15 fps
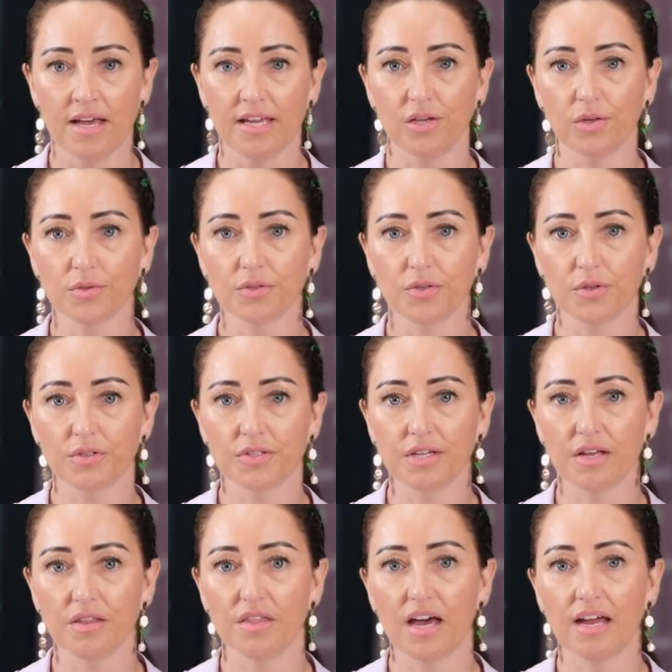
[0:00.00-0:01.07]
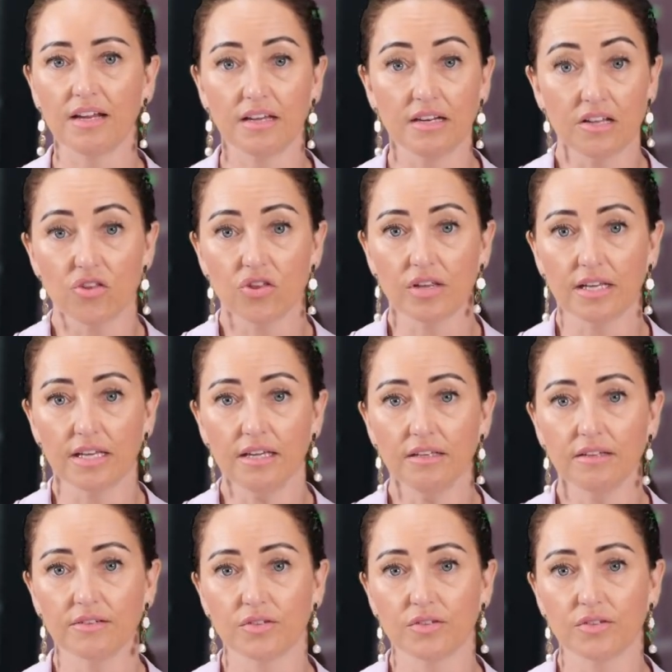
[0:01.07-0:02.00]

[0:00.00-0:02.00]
He also said that initially